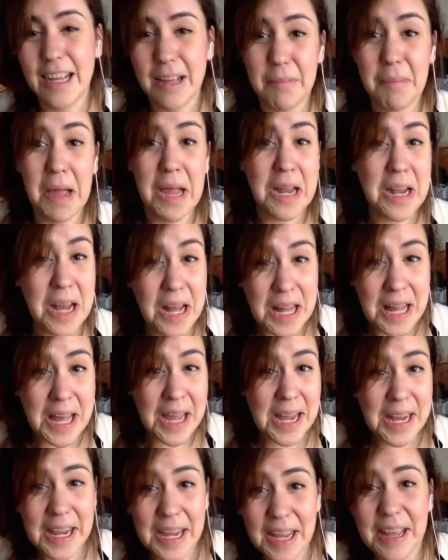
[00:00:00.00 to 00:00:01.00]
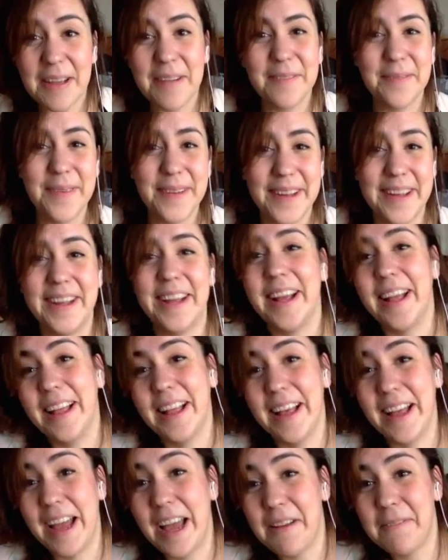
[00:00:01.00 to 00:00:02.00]
Might not like it, but
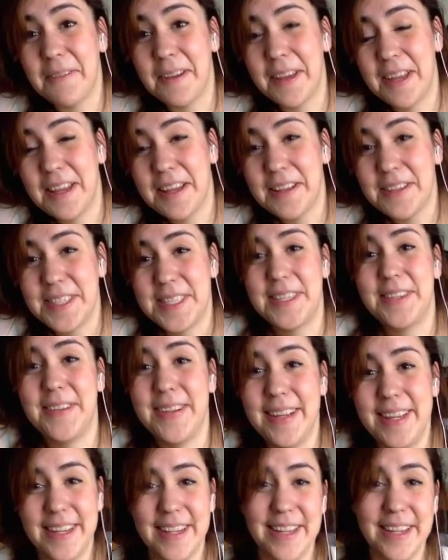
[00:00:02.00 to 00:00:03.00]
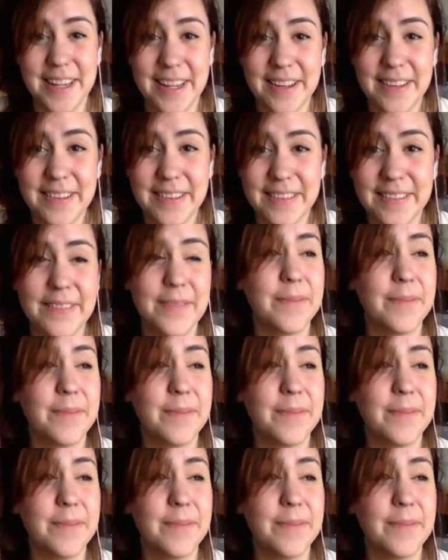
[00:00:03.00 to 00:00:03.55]
I have to get used to it, you know?